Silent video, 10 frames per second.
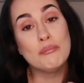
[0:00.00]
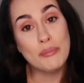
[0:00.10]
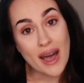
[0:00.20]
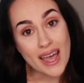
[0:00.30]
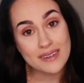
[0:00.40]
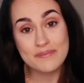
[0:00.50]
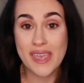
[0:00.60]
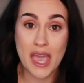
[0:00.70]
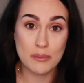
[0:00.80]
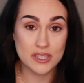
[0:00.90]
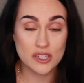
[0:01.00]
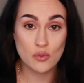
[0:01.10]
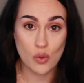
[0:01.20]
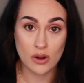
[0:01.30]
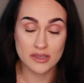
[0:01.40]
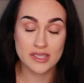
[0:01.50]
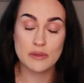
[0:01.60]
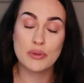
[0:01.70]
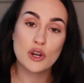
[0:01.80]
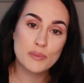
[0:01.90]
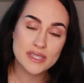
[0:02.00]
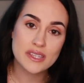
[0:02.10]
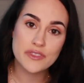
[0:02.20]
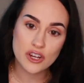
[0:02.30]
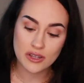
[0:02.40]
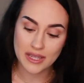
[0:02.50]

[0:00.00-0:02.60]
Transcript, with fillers: But, Hamilton warns, the purpose of their